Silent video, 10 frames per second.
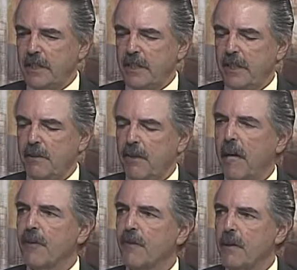the
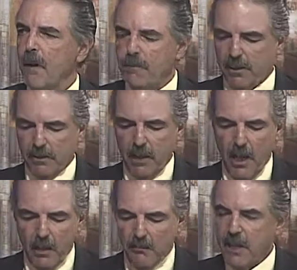diaphragm up and
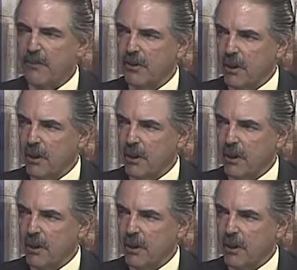makes the